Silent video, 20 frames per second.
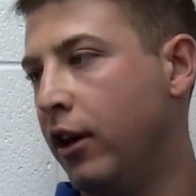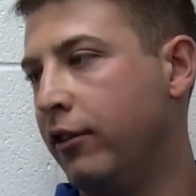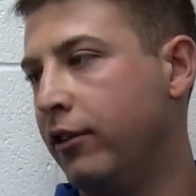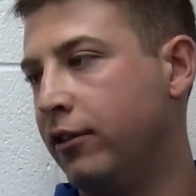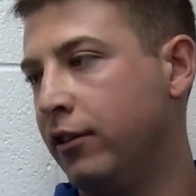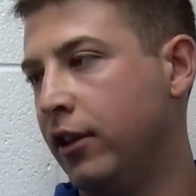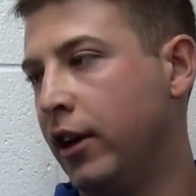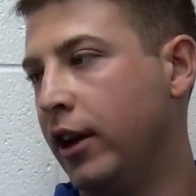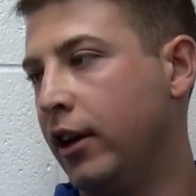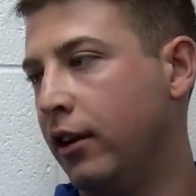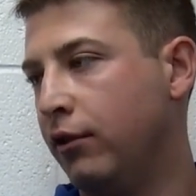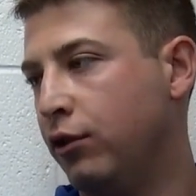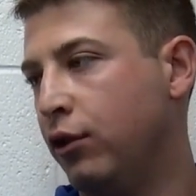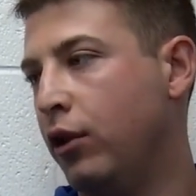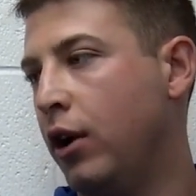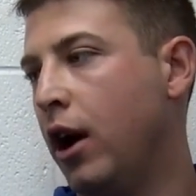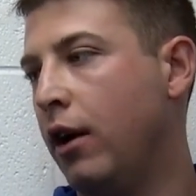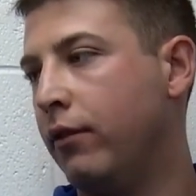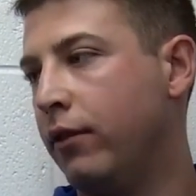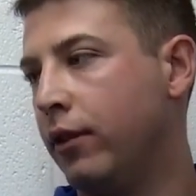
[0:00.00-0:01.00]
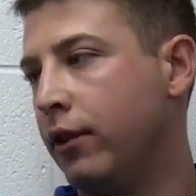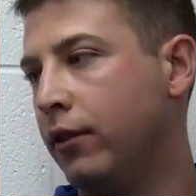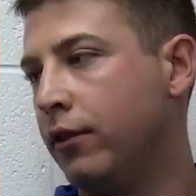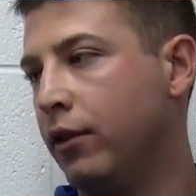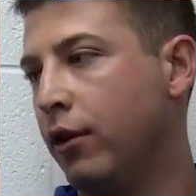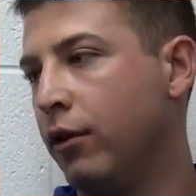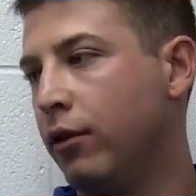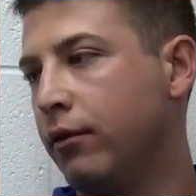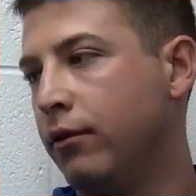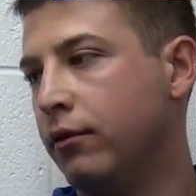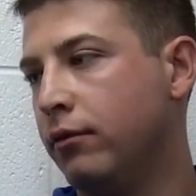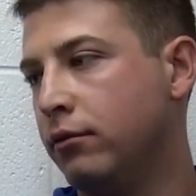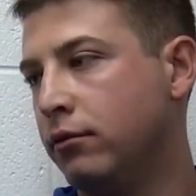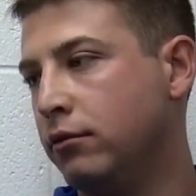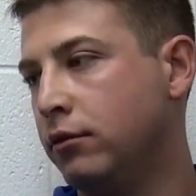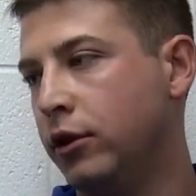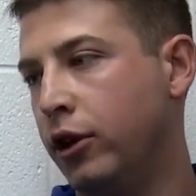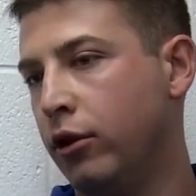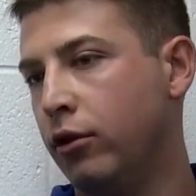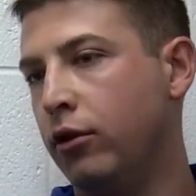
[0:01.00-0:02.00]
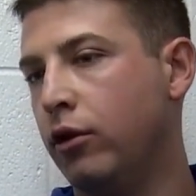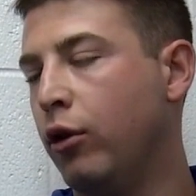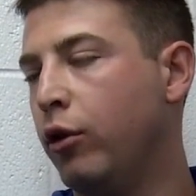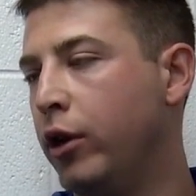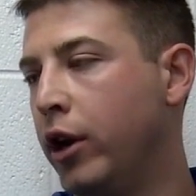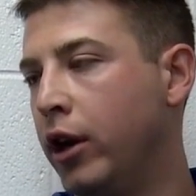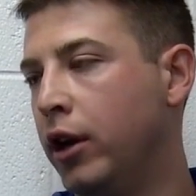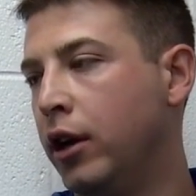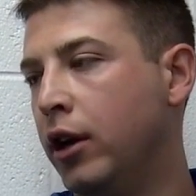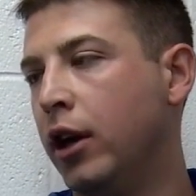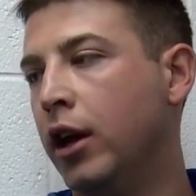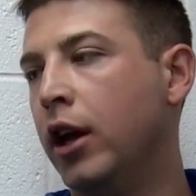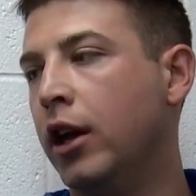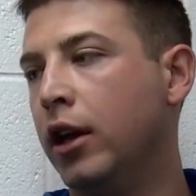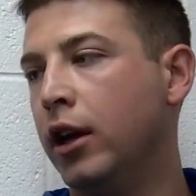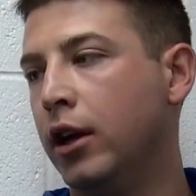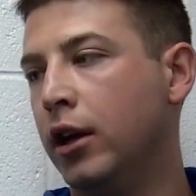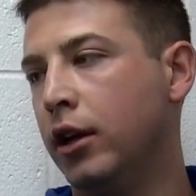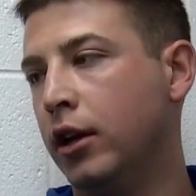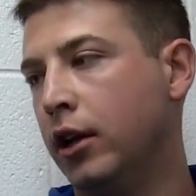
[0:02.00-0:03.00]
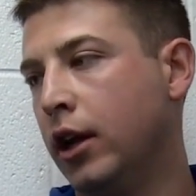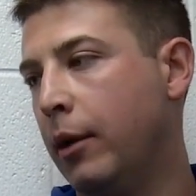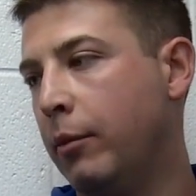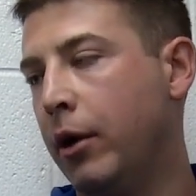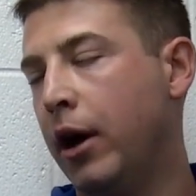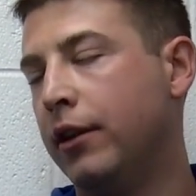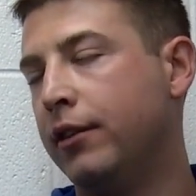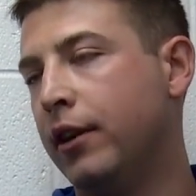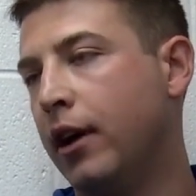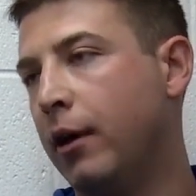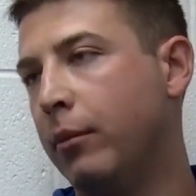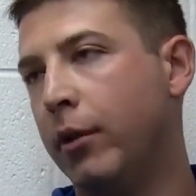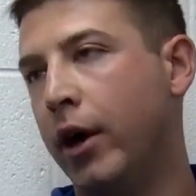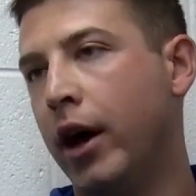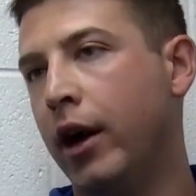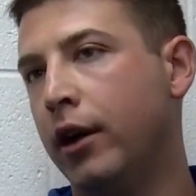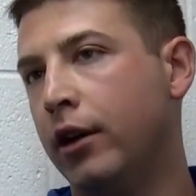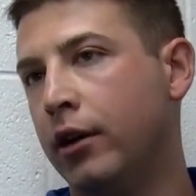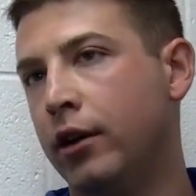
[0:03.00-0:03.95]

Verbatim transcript: obviously that gives you confidence going you know going inning to inning and at bat to at bat,